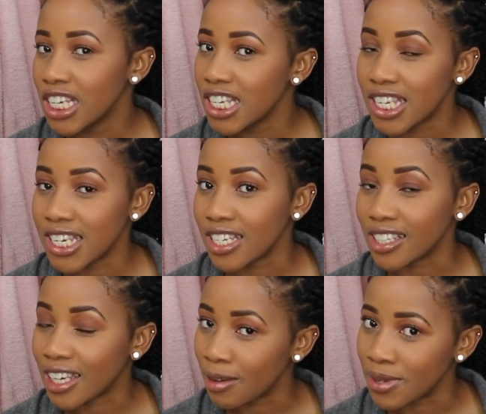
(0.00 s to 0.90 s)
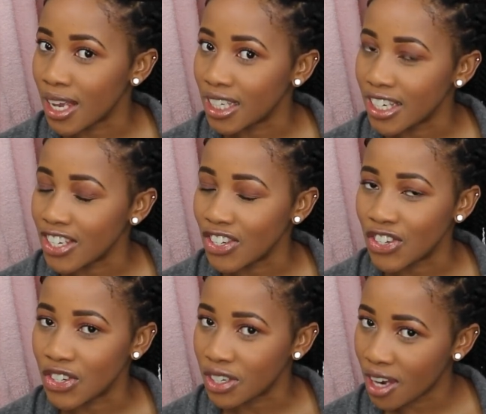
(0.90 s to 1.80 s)
steal Kim's ideas.
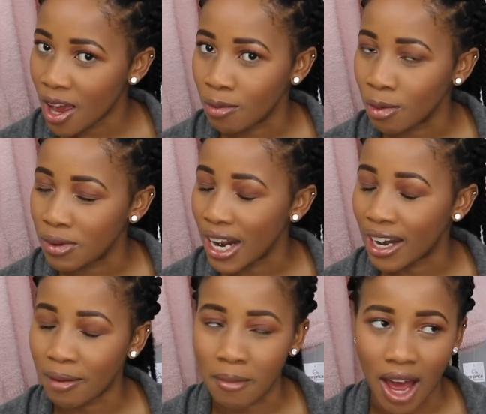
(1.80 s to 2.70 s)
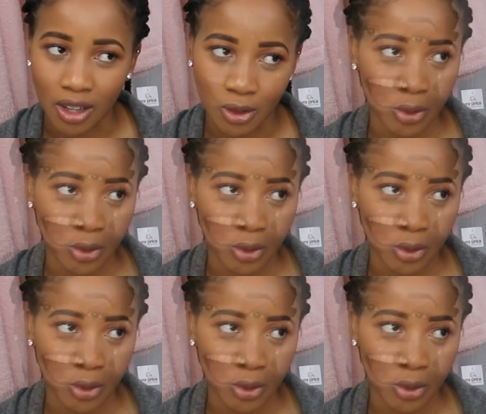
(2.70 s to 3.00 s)
Shame, umdana ban.